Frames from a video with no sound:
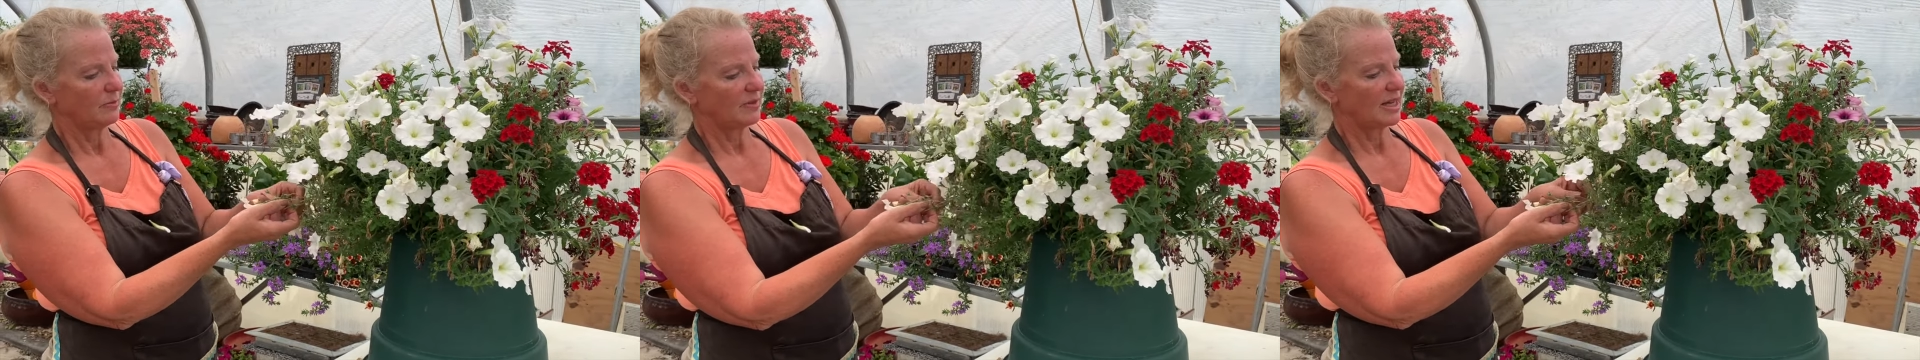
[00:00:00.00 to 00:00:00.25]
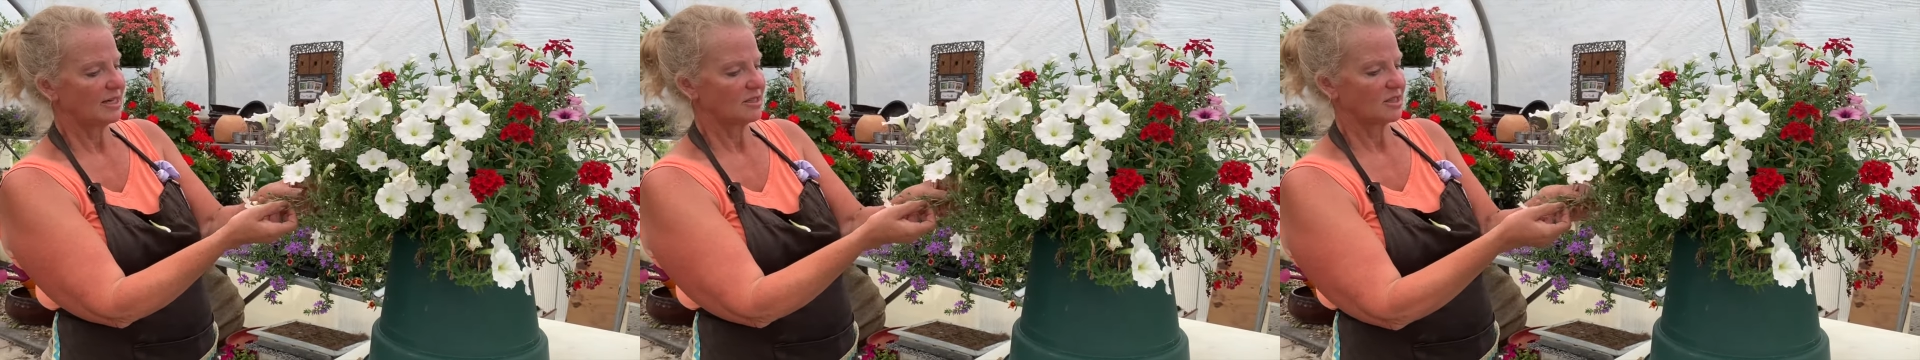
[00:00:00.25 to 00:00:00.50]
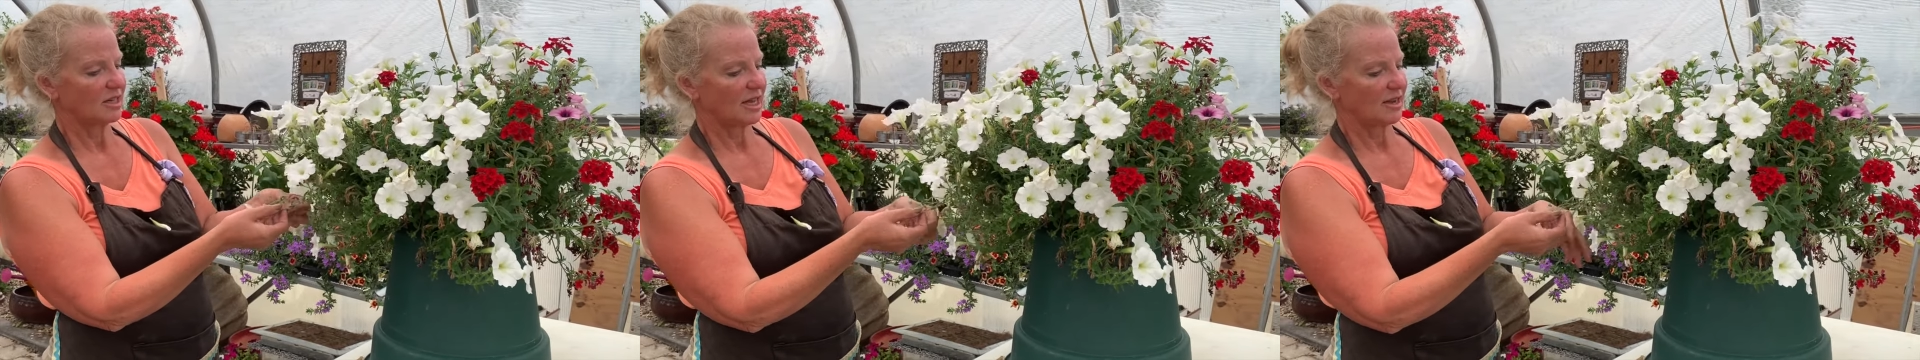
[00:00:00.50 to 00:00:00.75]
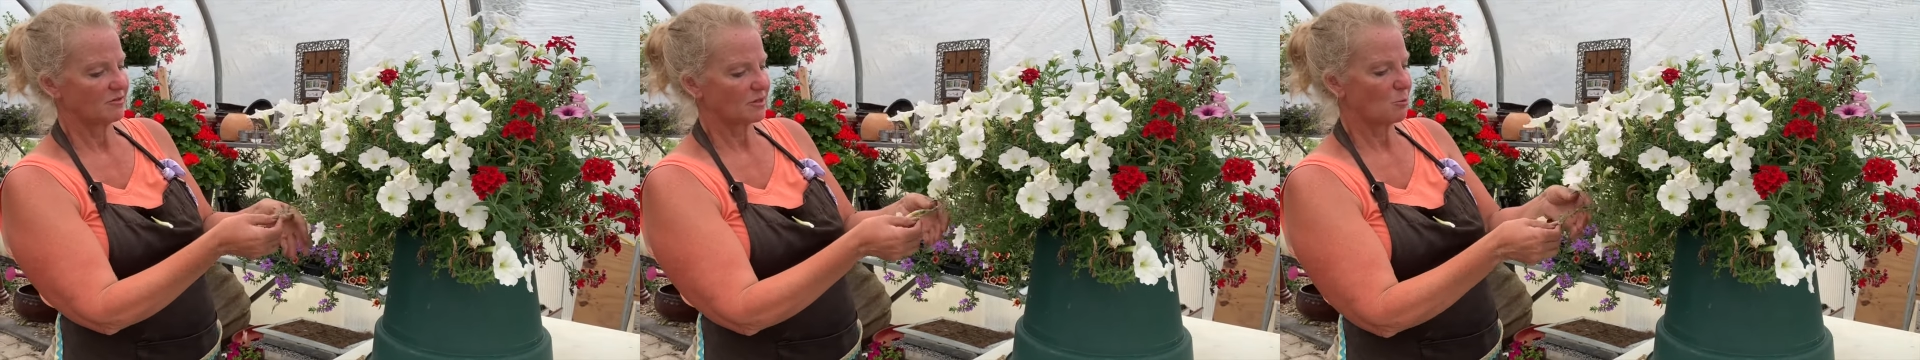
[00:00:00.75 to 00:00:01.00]
that is going to
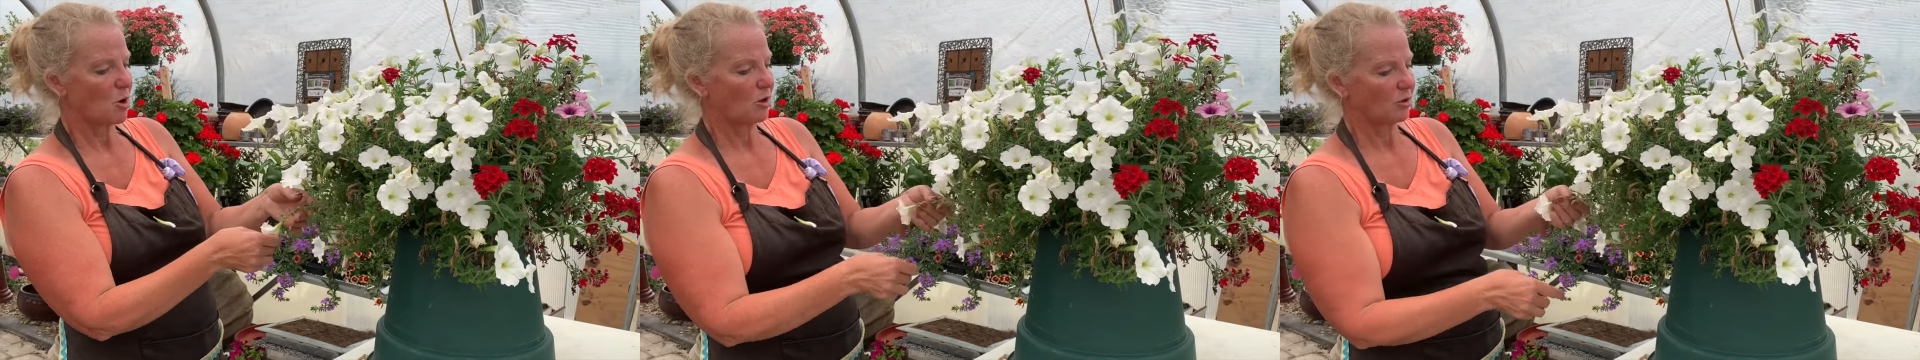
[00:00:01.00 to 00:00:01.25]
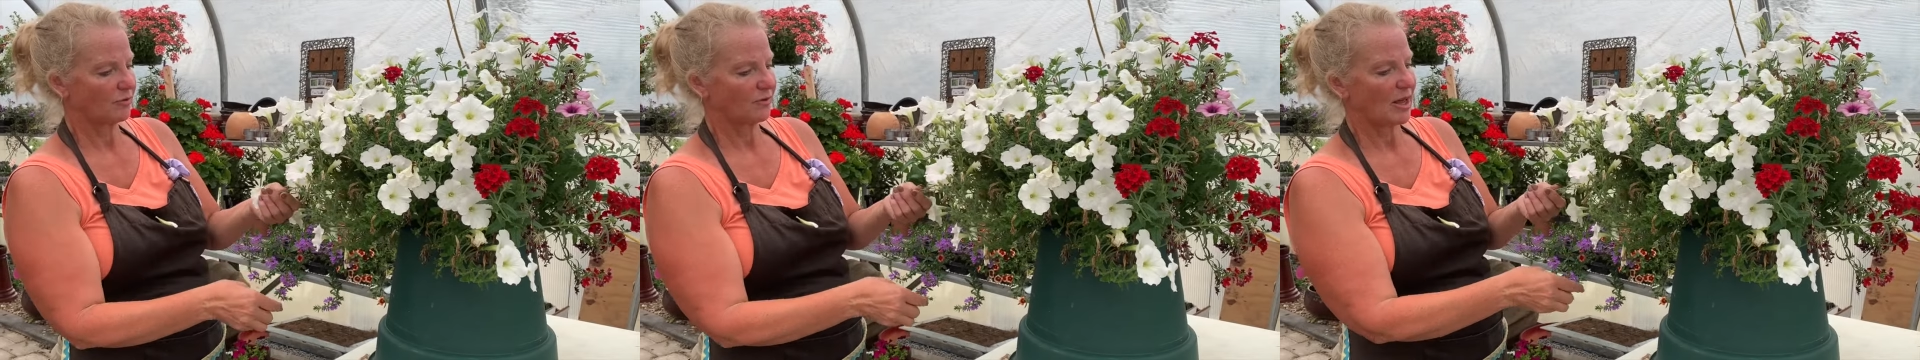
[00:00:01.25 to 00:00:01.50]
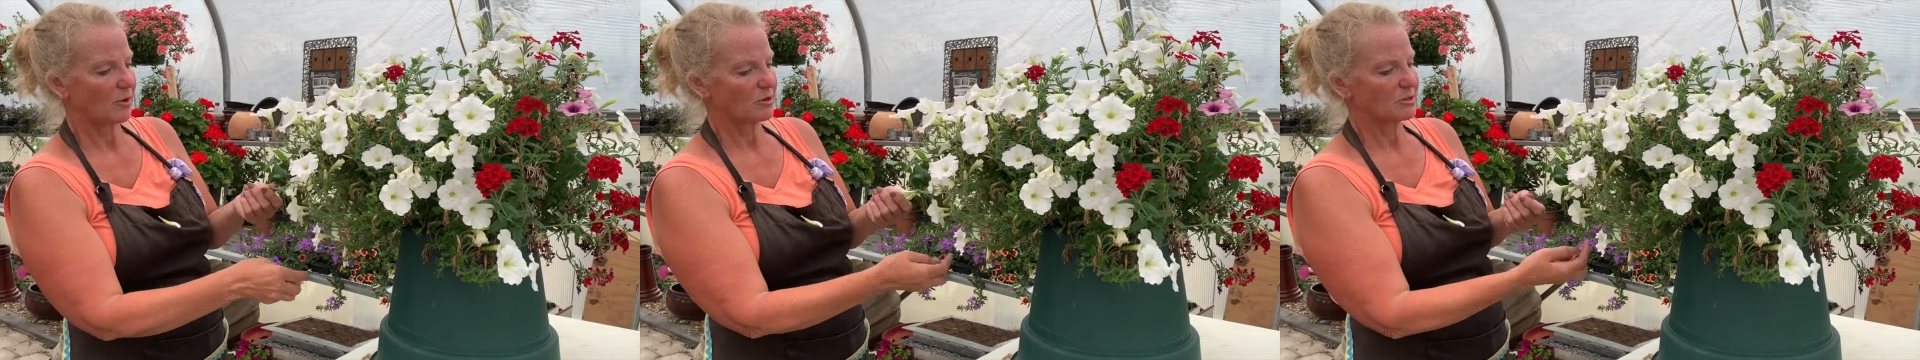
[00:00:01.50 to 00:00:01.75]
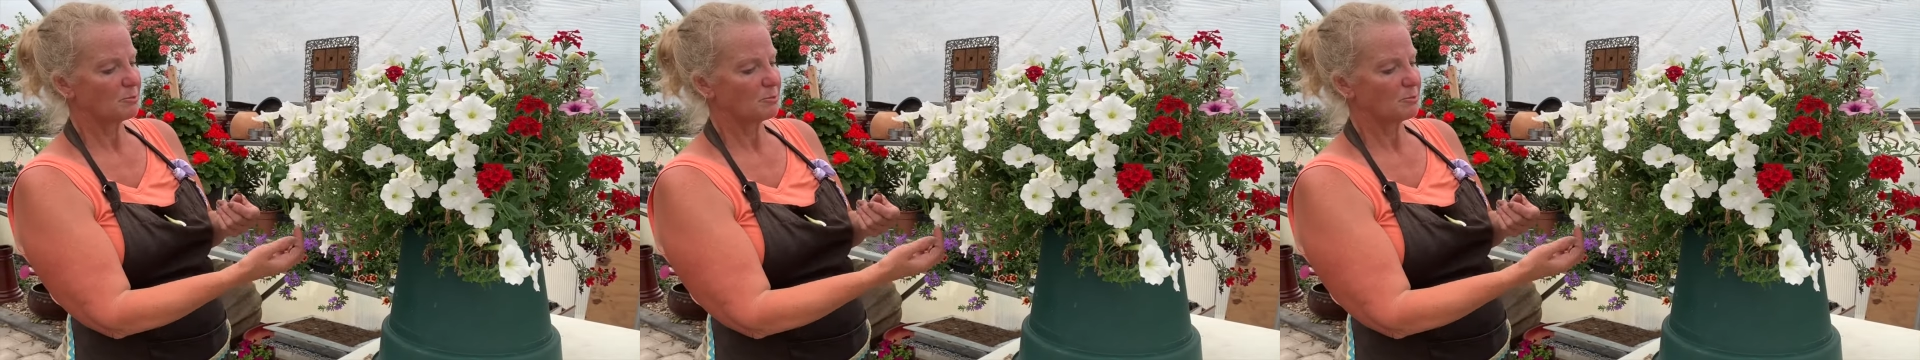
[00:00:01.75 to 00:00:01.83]
have smaller flowers,